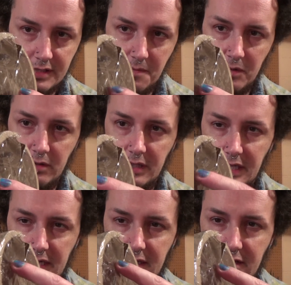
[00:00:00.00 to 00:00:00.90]

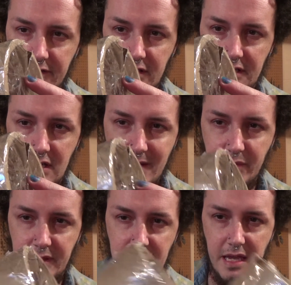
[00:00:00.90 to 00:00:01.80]
similarly, I covered the top
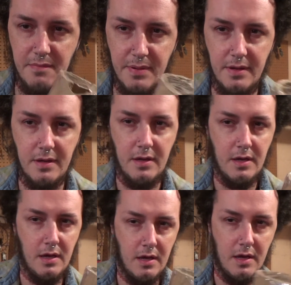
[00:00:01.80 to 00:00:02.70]
with tape
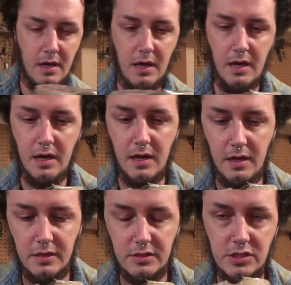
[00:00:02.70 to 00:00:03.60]

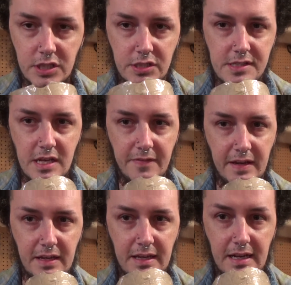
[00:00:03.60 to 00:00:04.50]
to see if I
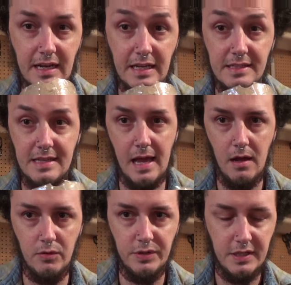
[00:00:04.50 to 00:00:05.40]
could get any
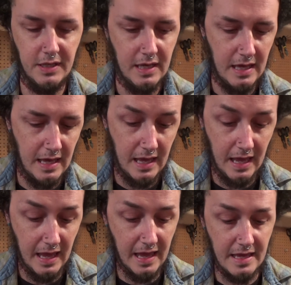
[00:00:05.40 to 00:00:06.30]
sound.
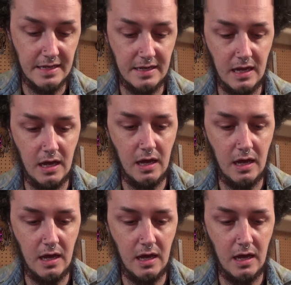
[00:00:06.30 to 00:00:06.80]
And